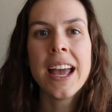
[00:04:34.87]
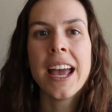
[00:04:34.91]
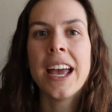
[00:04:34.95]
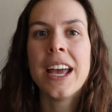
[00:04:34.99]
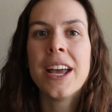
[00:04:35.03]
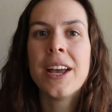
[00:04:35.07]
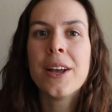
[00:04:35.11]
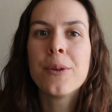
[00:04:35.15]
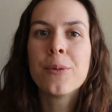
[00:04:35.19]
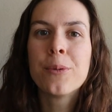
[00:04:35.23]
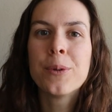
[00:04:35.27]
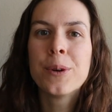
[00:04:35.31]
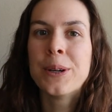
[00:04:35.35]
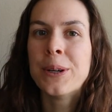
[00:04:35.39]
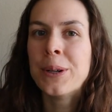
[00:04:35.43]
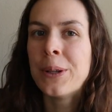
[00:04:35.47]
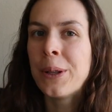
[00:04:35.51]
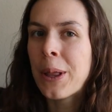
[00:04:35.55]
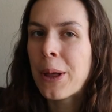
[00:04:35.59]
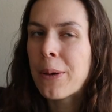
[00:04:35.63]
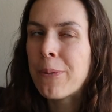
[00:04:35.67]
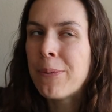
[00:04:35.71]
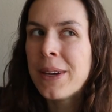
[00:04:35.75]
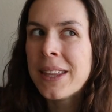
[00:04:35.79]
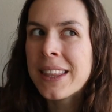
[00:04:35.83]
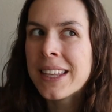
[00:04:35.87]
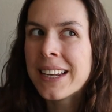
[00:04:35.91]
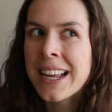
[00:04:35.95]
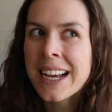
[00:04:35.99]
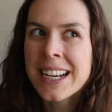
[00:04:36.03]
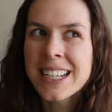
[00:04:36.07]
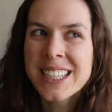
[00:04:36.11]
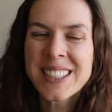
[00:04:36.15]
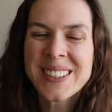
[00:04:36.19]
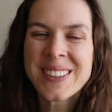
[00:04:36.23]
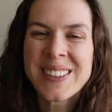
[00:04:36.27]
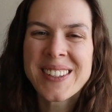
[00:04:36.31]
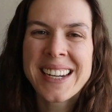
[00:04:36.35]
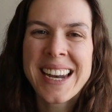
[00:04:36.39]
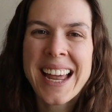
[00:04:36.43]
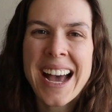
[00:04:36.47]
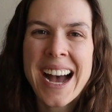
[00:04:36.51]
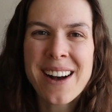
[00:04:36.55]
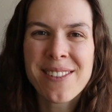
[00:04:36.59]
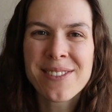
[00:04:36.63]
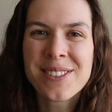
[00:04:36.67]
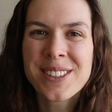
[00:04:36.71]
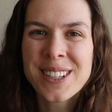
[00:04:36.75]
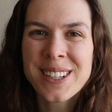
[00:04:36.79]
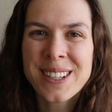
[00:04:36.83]
It will be the next one
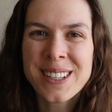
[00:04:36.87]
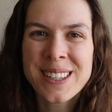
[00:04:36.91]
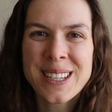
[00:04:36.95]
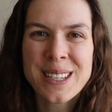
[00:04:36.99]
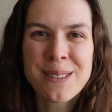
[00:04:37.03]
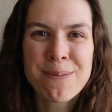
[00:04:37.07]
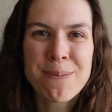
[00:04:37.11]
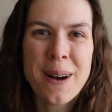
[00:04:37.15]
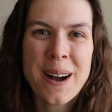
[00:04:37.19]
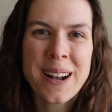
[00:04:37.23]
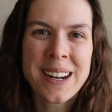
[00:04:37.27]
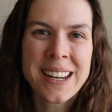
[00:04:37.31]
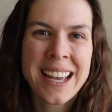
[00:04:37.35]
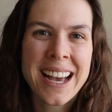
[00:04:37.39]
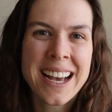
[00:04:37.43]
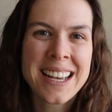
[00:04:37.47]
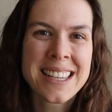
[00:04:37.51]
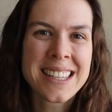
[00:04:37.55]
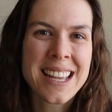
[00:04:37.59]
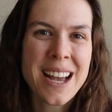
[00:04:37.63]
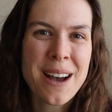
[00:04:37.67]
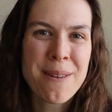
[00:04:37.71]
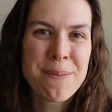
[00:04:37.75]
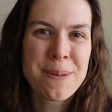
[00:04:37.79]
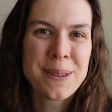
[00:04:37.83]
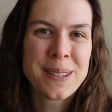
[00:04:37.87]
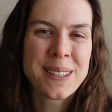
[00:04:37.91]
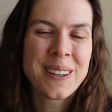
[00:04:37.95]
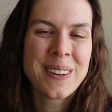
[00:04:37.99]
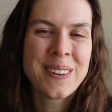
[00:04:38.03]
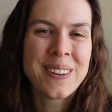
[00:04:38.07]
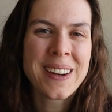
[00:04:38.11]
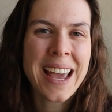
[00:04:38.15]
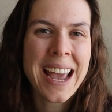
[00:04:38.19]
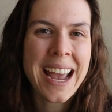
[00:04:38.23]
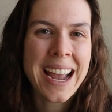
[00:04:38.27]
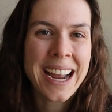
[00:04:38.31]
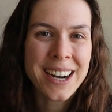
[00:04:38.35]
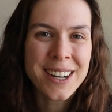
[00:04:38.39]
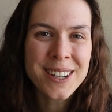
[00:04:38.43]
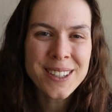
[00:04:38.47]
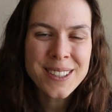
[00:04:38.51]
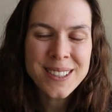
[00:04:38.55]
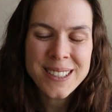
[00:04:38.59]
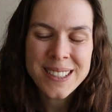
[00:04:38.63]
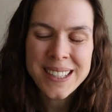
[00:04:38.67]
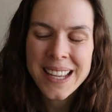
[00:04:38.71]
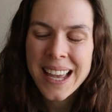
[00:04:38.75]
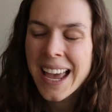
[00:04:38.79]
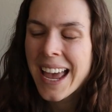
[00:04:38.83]
after this podcast episode
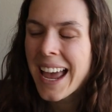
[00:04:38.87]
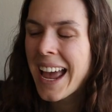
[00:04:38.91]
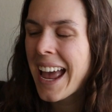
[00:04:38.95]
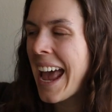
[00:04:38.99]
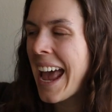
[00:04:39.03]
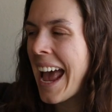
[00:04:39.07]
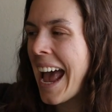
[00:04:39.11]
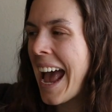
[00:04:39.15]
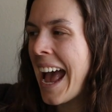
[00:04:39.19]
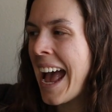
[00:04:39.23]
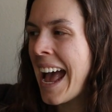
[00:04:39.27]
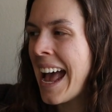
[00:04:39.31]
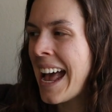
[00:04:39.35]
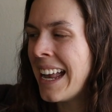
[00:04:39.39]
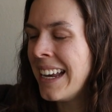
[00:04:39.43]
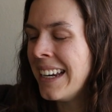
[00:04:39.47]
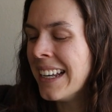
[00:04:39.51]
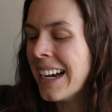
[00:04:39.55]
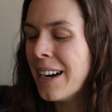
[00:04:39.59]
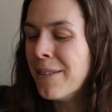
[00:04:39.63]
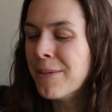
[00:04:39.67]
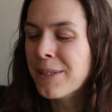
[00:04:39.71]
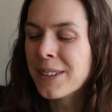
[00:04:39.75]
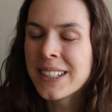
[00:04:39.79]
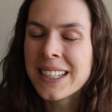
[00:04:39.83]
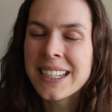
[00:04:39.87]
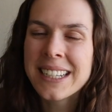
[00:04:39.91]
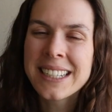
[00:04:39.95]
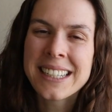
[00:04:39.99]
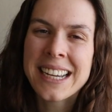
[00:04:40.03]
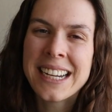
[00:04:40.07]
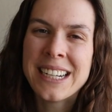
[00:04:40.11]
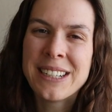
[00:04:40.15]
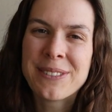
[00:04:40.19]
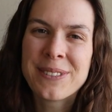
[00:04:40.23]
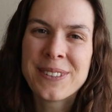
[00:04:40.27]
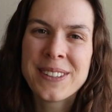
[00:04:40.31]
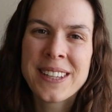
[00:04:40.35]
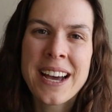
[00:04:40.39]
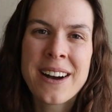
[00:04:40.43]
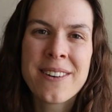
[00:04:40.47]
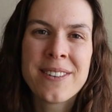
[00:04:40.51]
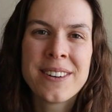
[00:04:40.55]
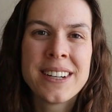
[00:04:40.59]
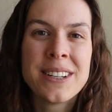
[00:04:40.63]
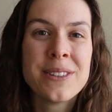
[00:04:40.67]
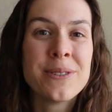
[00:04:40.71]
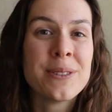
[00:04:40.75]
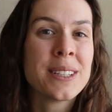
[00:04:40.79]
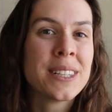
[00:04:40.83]
airs, and I'm really excited for that
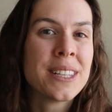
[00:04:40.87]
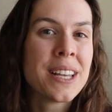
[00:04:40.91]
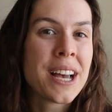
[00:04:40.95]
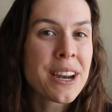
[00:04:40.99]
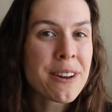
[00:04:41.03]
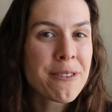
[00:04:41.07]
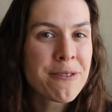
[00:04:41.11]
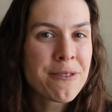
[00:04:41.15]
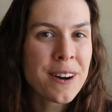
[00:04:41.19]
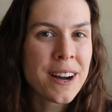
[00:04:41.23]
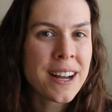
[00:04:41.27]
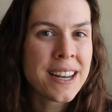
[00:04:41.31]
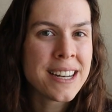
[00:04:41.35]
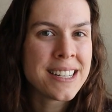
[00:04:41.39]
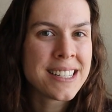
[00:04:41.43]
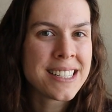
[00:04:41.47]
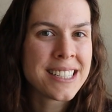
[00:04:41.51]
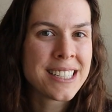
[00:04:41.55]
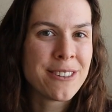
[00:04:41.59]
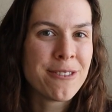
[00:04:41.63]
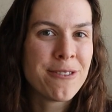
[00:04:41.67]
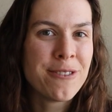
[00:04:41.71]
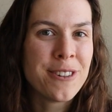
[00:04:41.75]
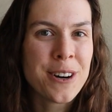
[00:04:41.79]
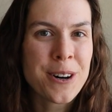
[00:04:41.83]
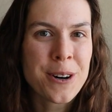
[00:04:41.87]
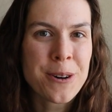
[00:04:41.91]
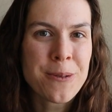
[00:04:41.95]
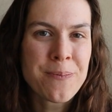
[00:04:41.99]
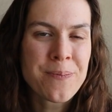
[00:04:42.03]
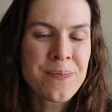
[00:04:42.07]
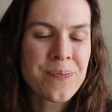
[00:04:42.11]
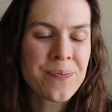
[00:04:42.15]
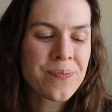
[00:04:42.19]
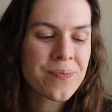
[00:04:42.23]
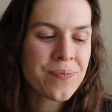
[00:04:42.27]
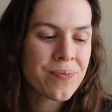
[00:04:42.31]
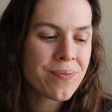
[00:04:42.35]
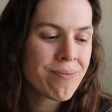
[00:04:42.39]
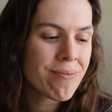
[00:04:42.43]
one. It was a lot of fun to film.